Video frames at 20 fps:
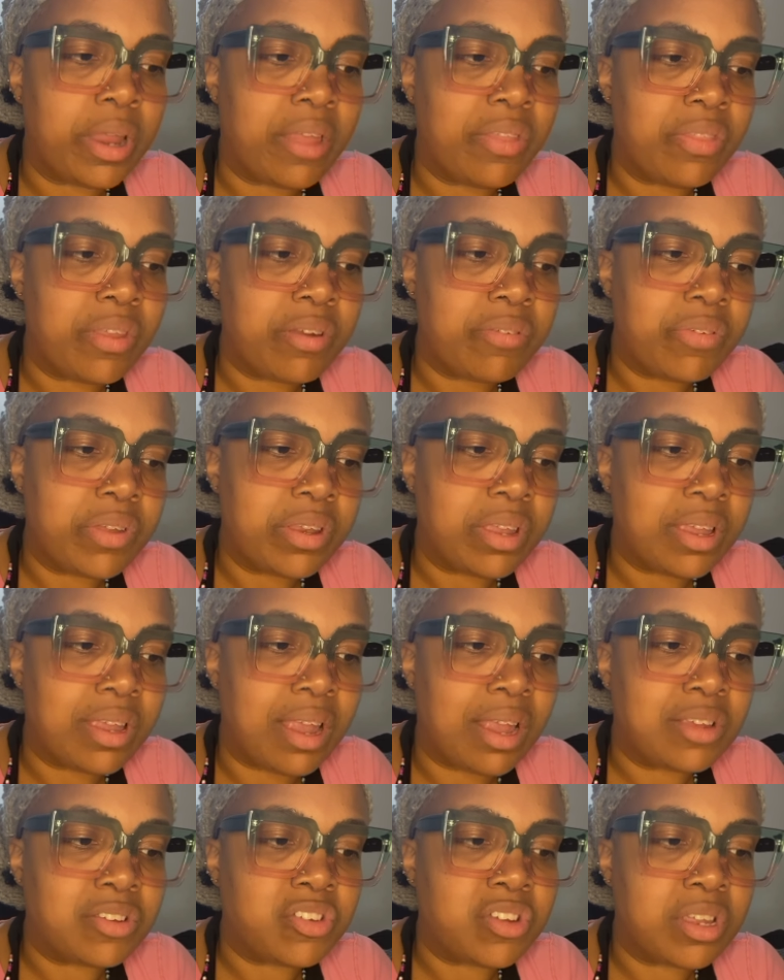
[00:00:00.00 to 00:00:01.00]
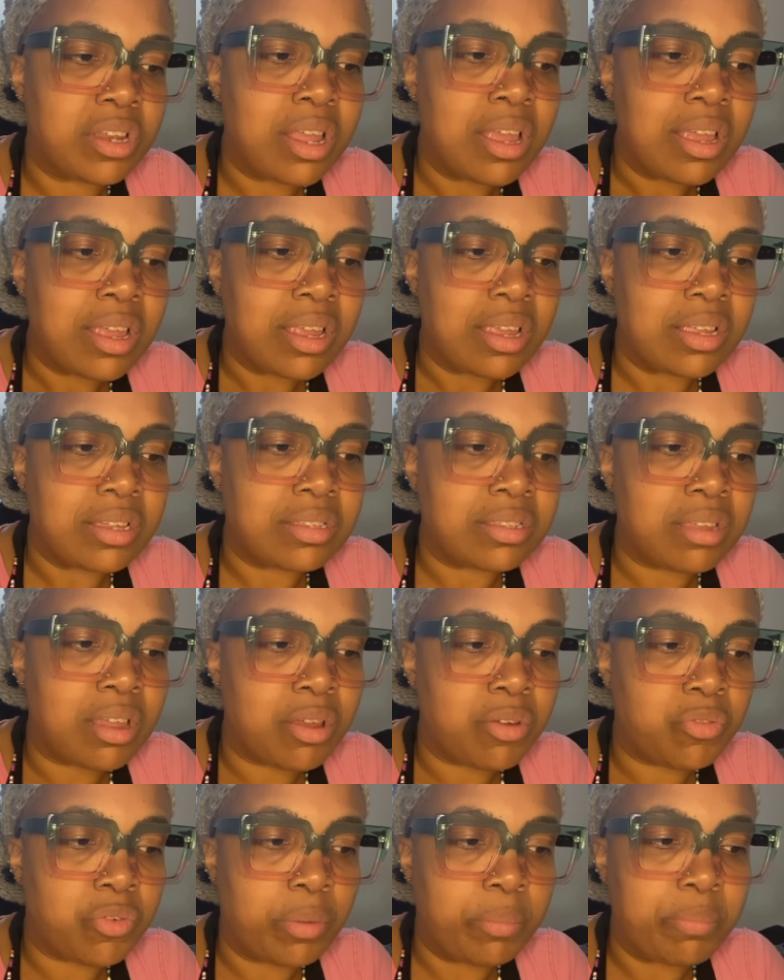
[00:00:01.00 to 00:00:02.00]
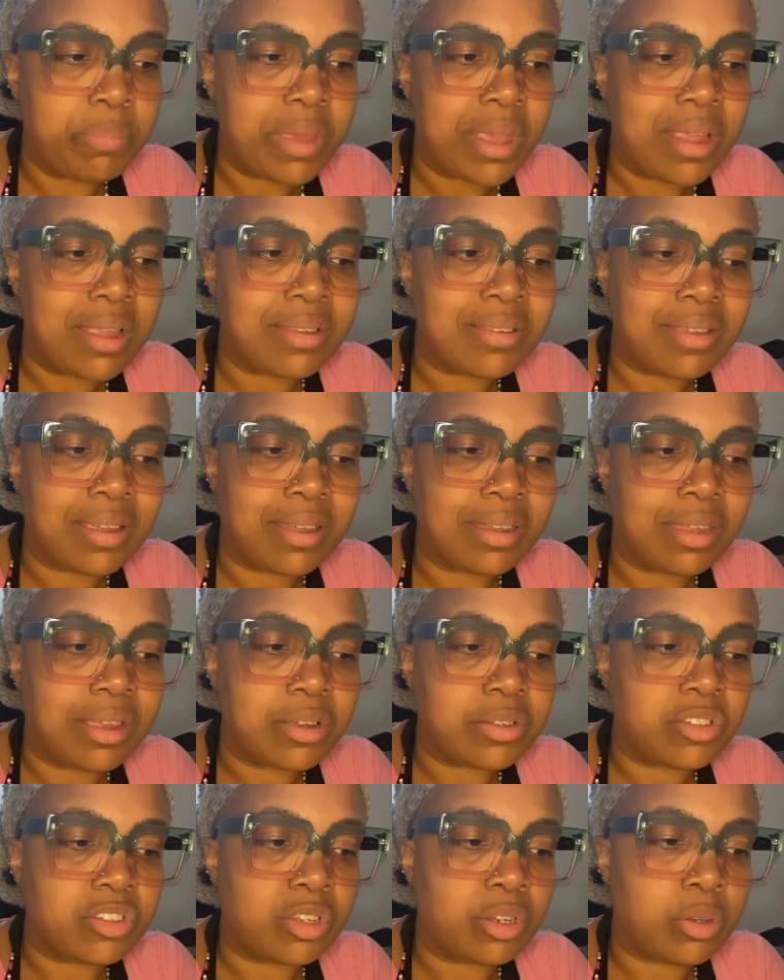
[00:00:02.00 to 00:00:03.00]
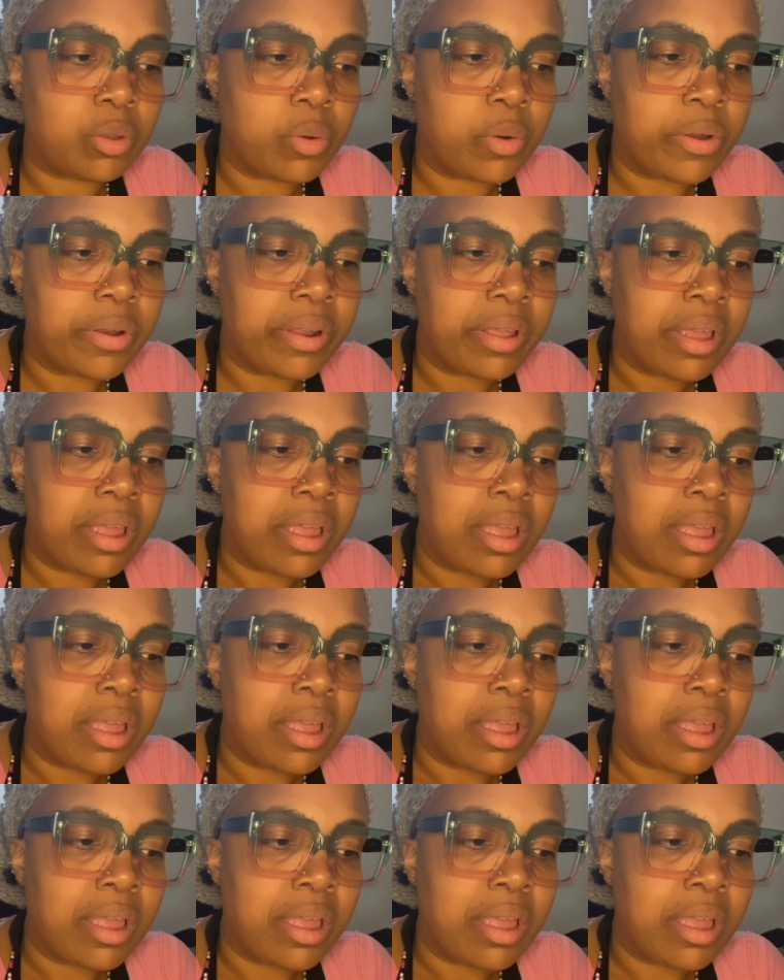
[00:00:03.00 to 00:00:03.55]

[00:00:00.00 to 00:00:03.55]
and their vindication is from me, declares the Lord.